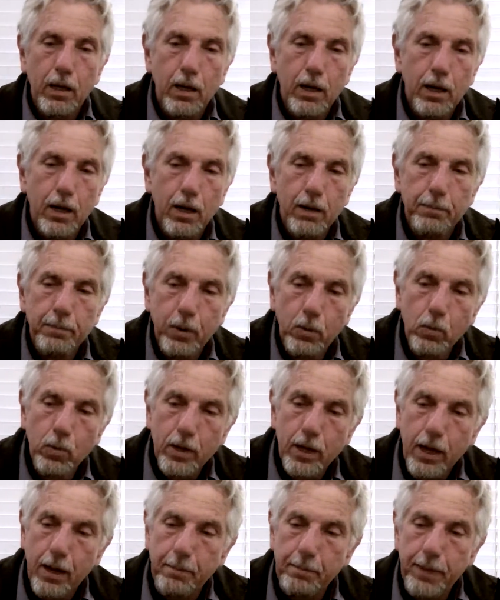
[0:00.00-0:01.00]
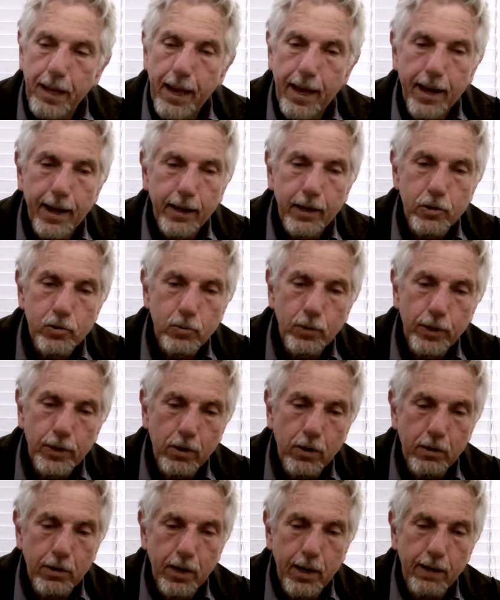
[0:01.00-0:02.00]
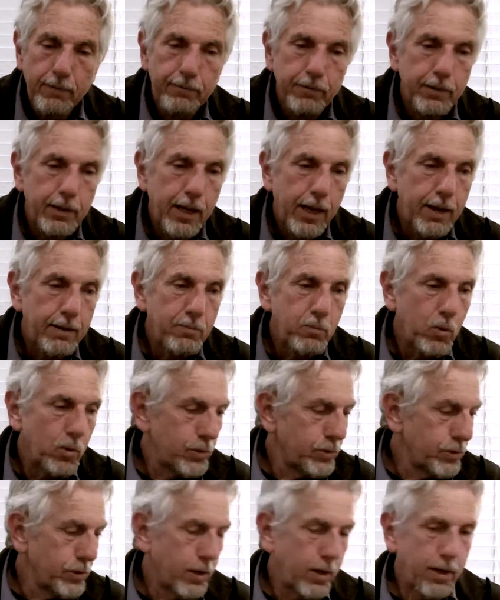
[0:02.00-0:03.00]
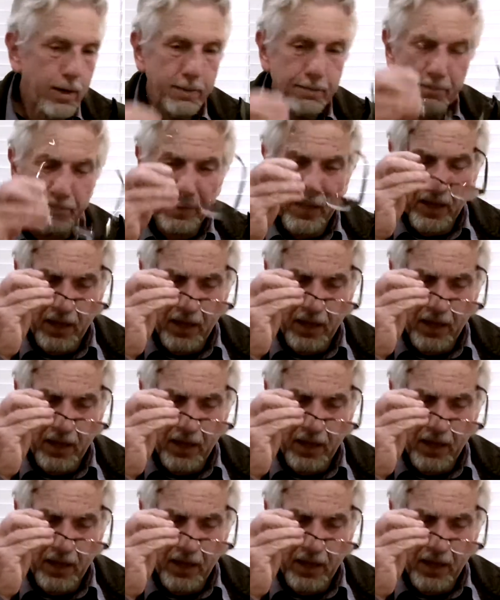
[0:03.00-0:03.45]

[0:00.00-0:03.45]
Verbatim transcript: Uh, but we'll come back because we don't have a lot more time